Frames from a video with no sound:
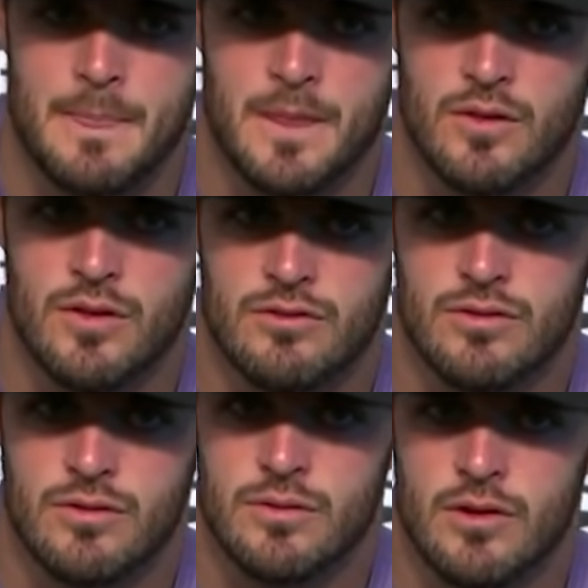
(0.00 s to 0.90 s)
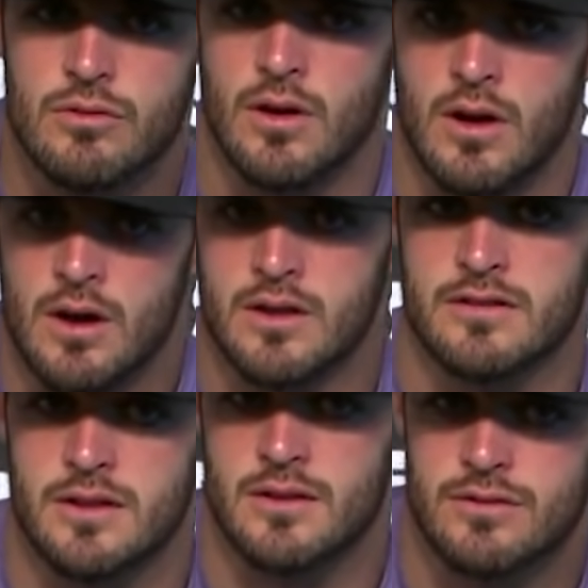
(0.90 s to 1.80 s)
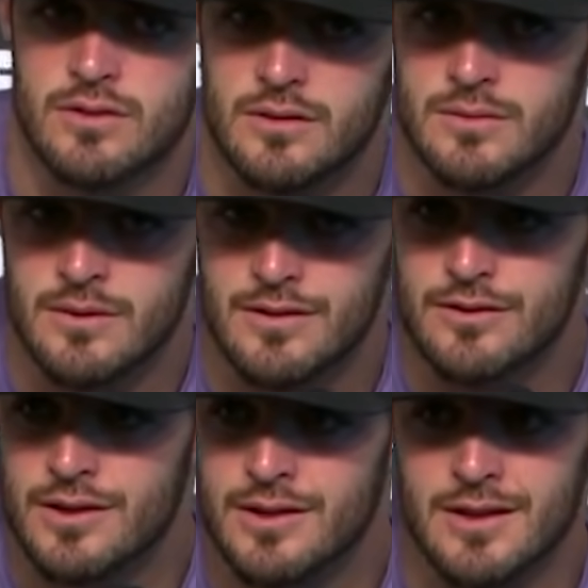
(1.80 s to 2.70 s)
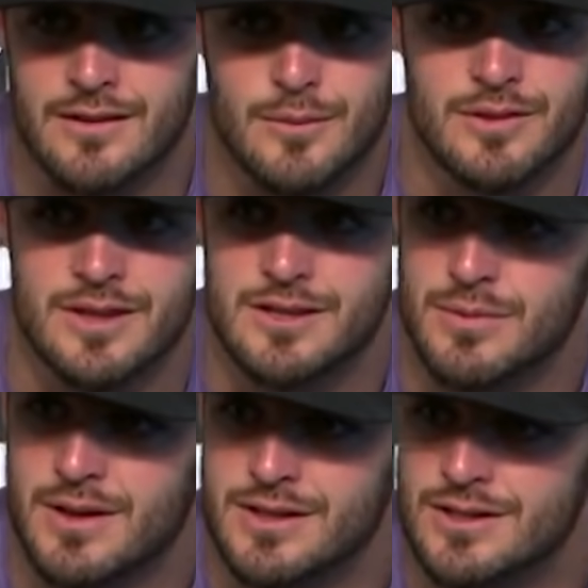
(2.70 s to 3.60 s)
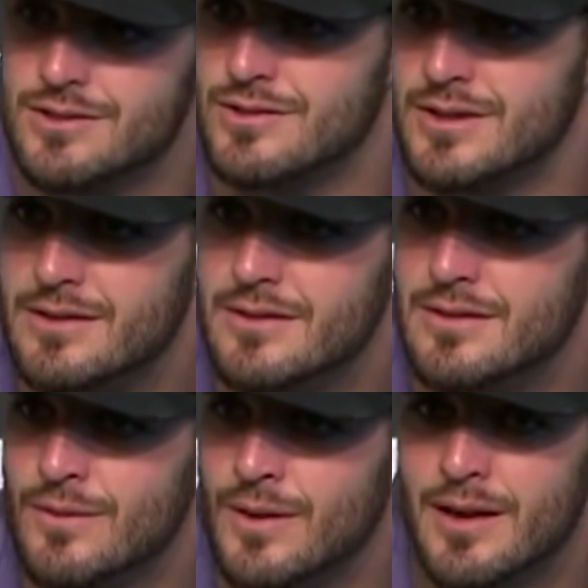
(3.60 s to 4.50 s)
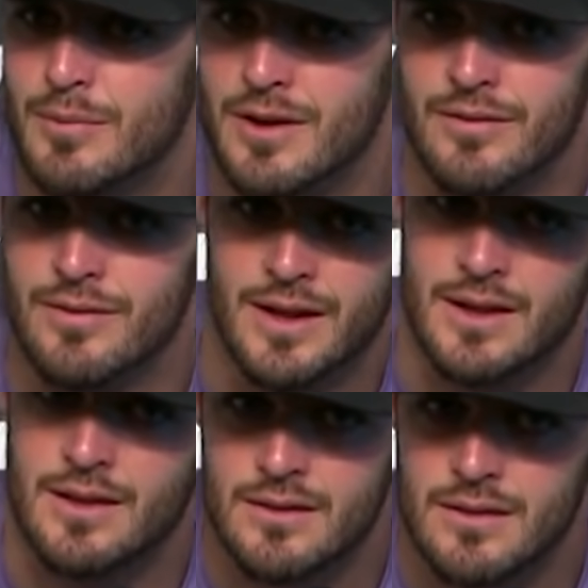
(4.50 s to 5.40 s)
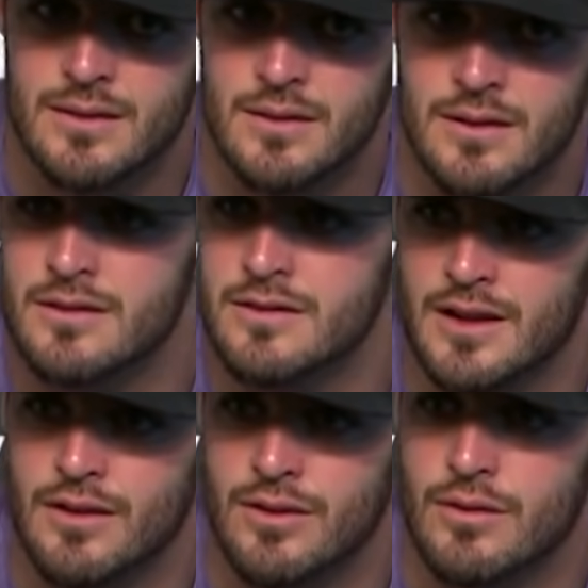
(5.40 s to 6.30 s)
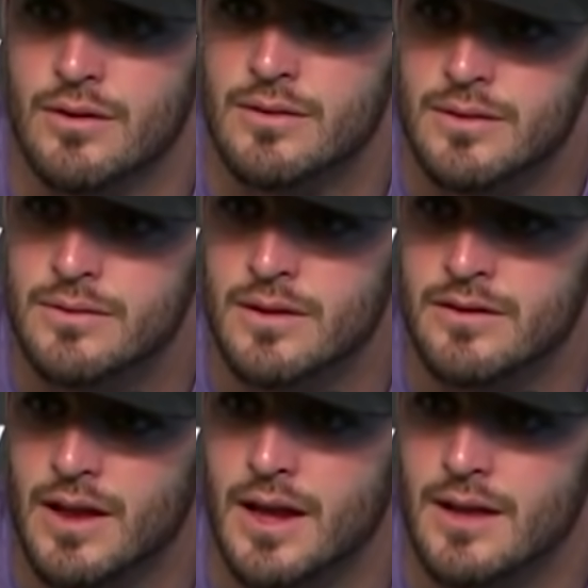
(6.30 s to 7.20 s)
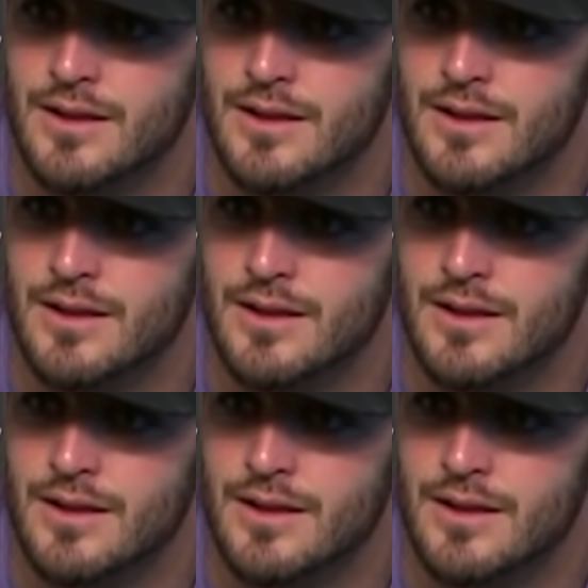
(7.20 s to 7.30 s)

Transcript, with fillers: you know, those are those, honestly those are the these are the things I'm gonna teach my children way above like this is how you throw a, a slant.